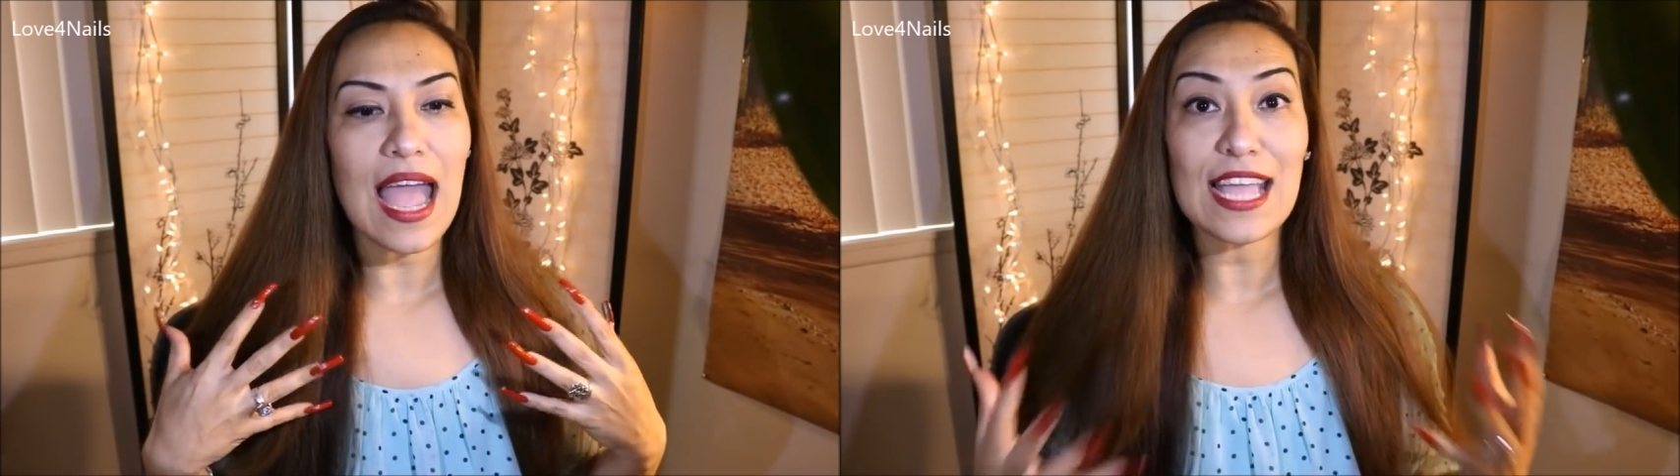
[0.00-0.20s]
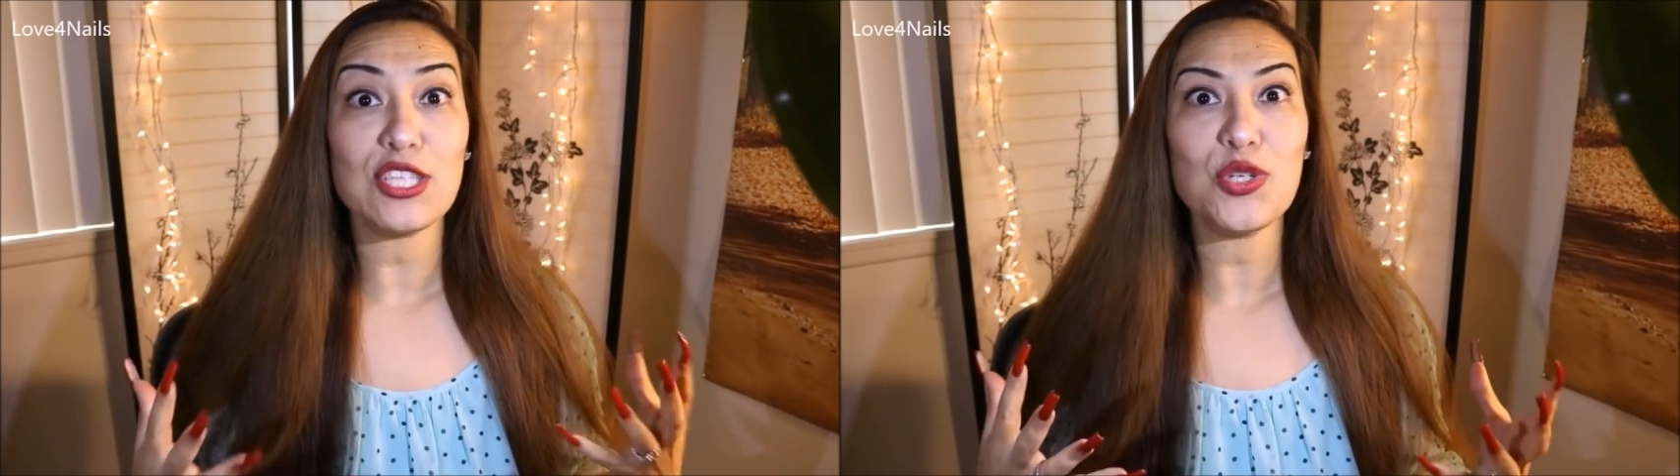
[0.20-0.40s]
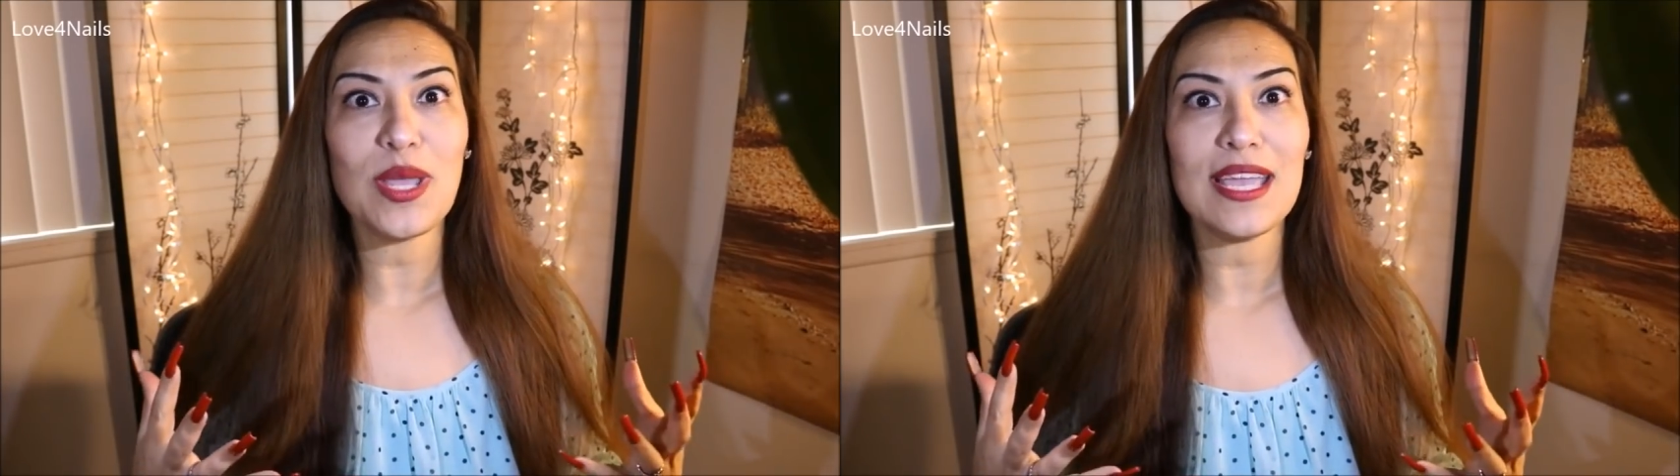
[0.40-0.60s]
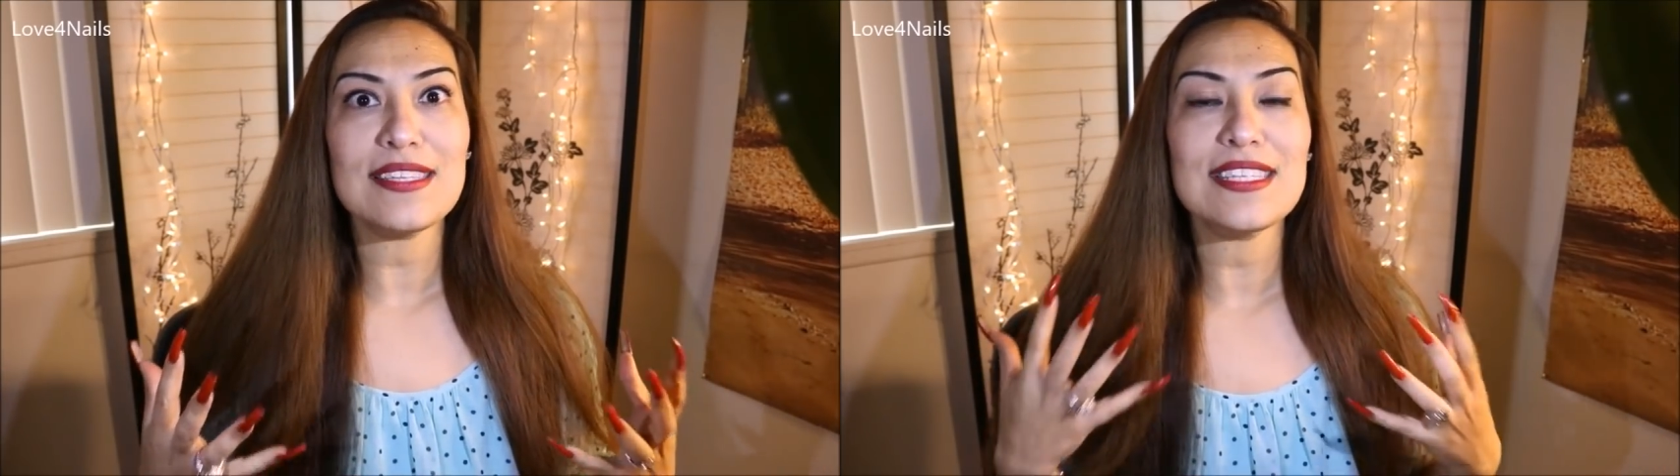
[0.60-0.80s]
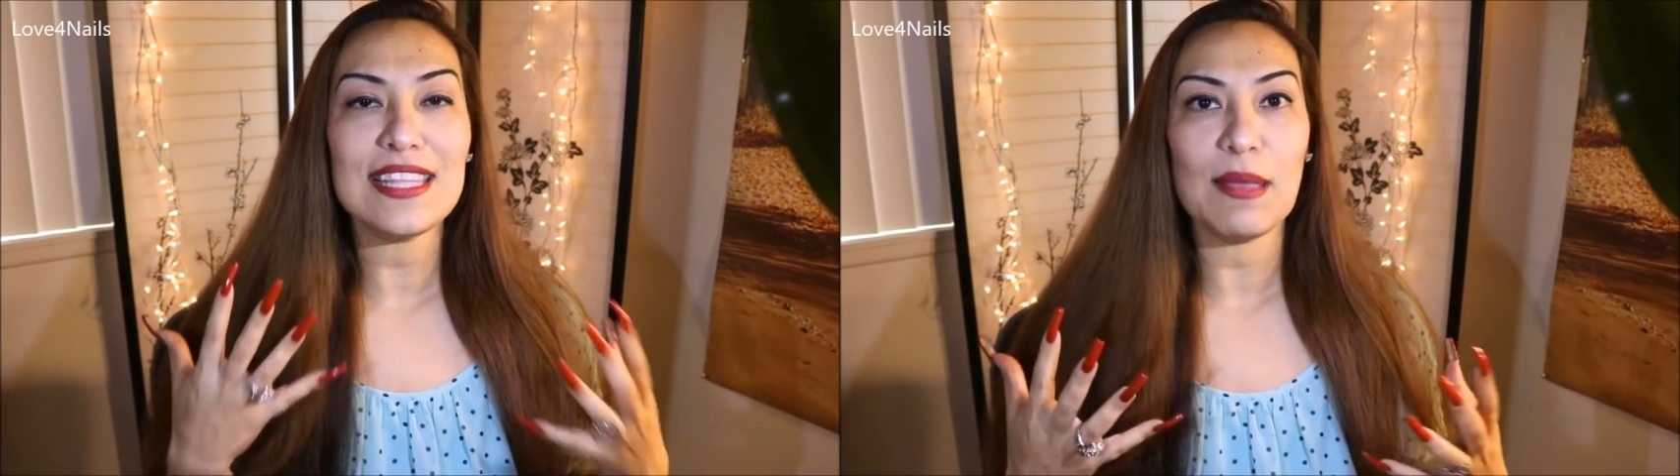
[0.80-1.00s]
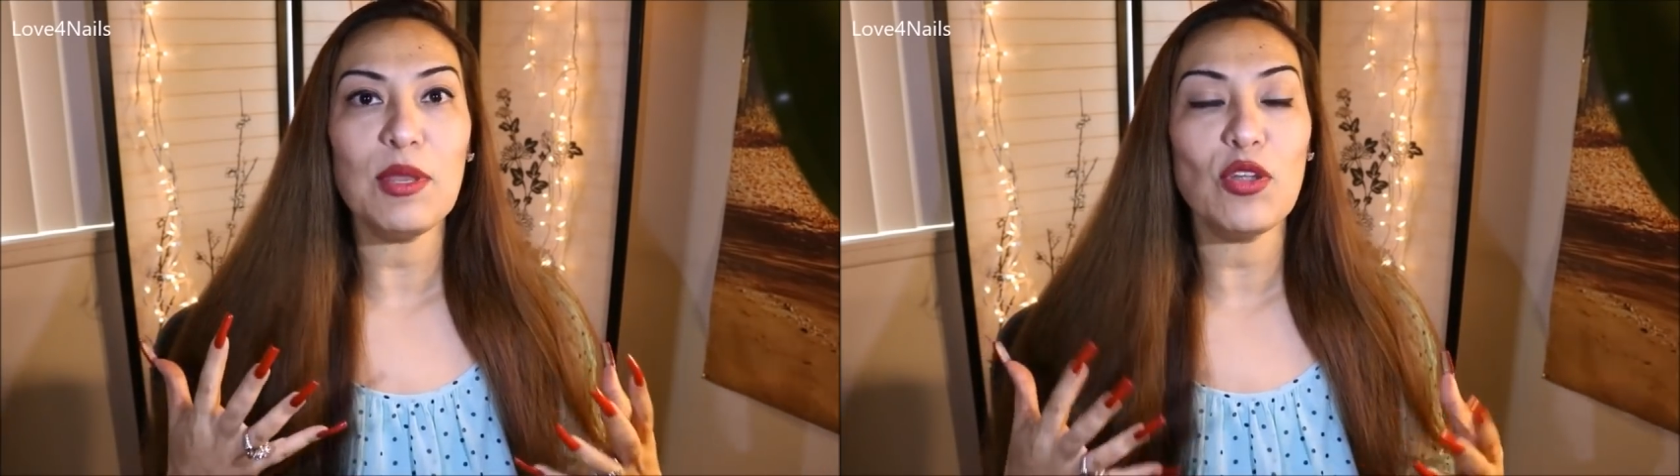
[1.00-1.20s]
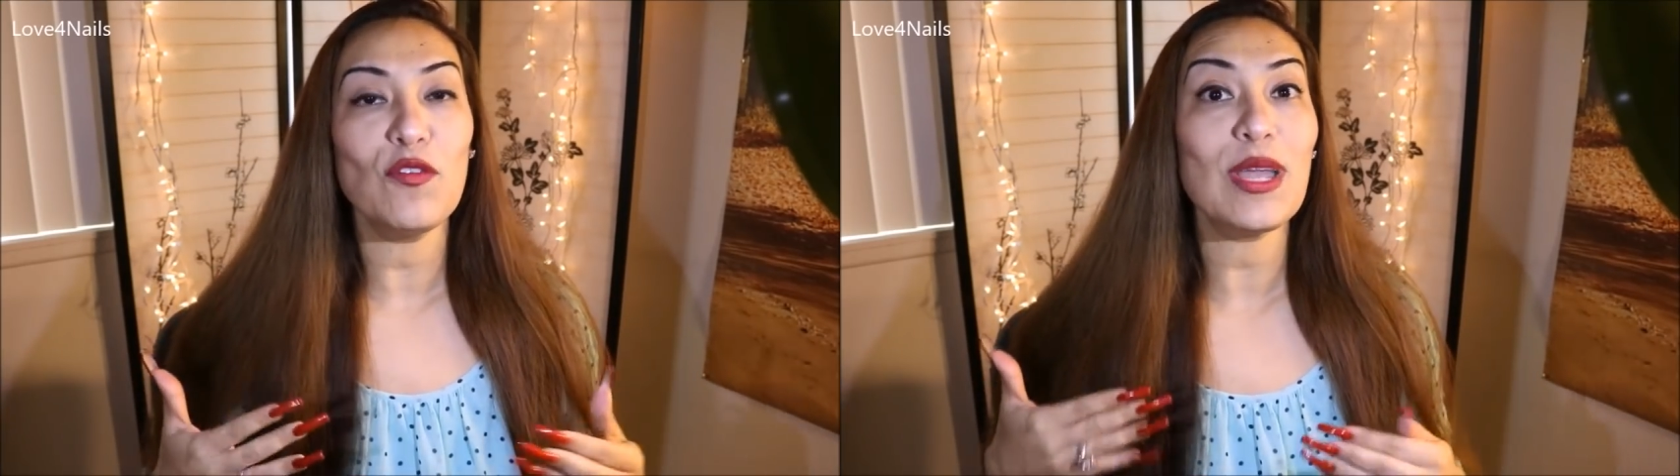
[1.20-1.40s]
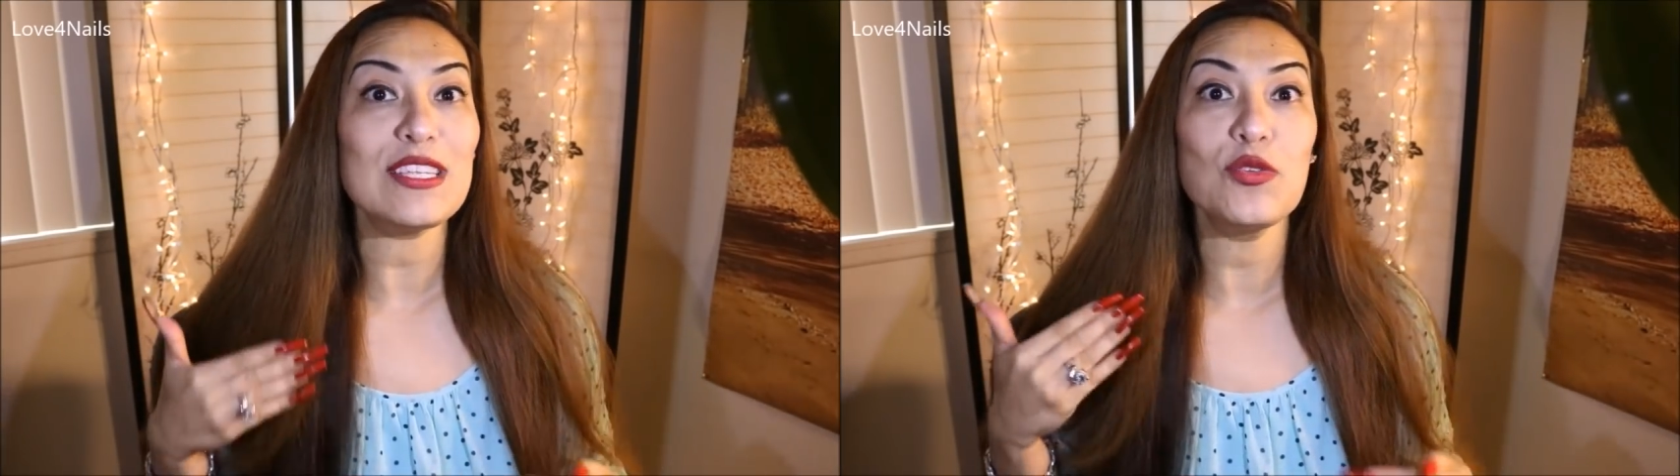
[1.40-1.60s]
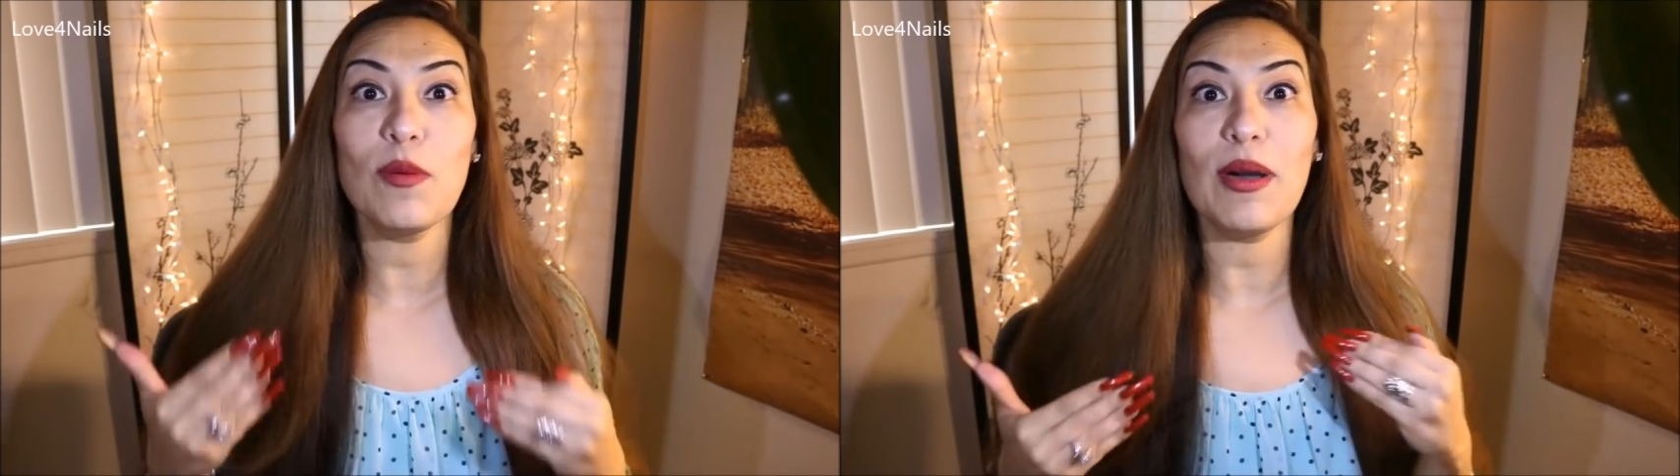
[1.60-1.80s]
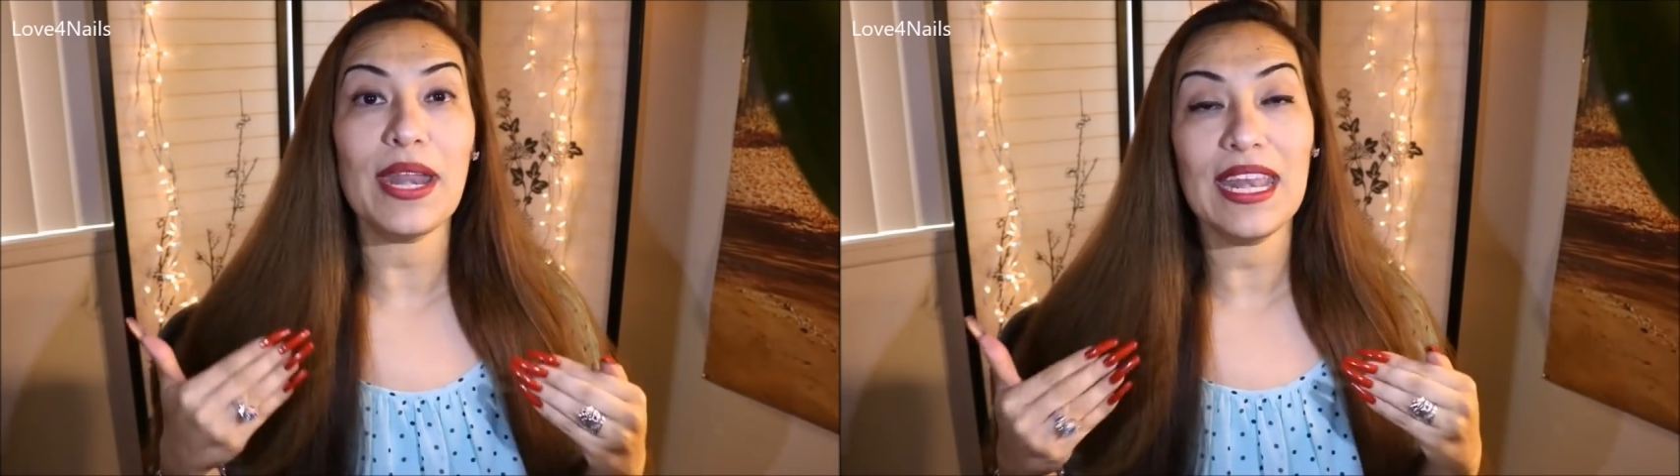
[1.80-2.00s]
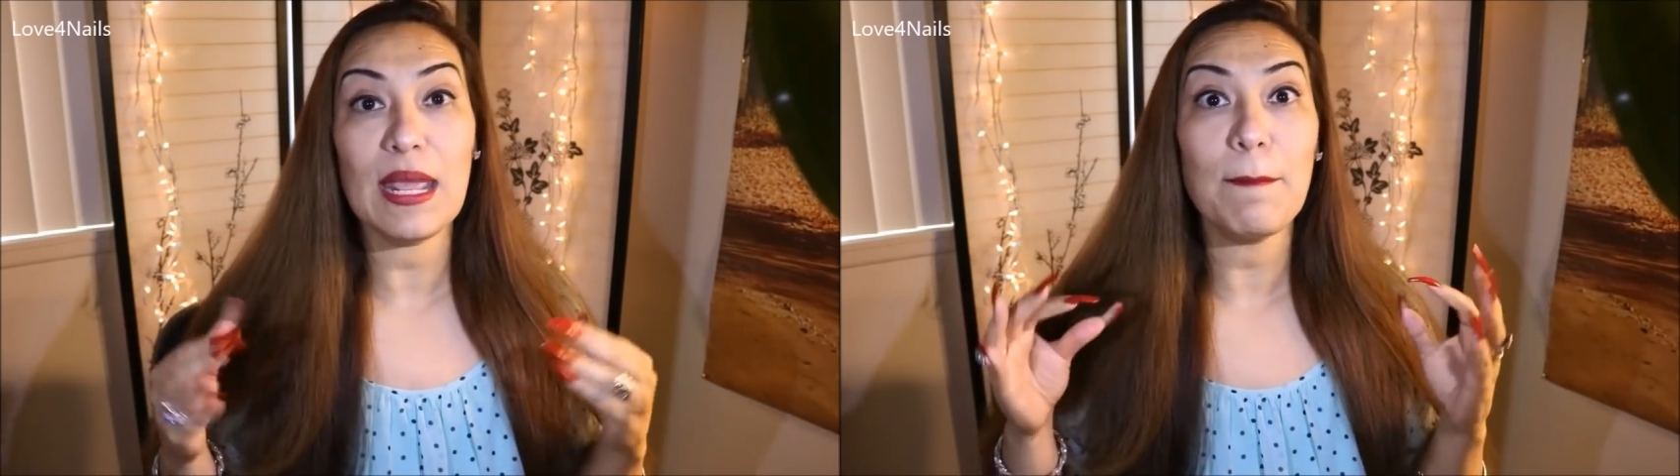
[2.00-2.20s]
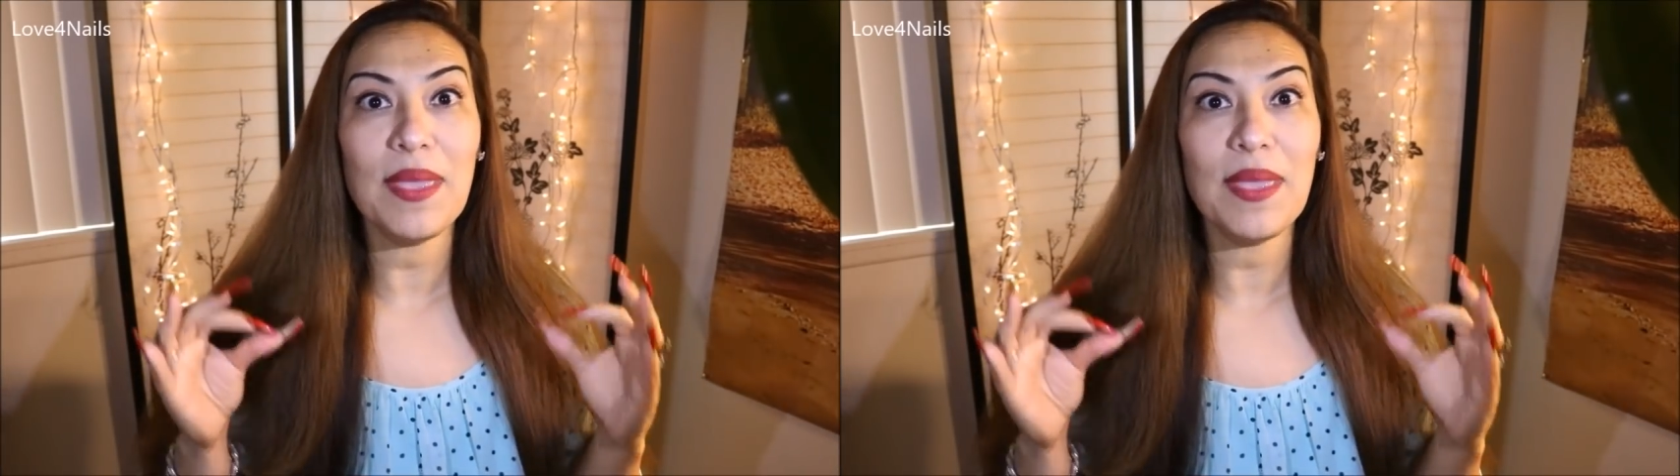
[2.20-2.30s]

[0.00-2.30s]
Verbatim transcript: asked you guys to let me know if you guys knew about any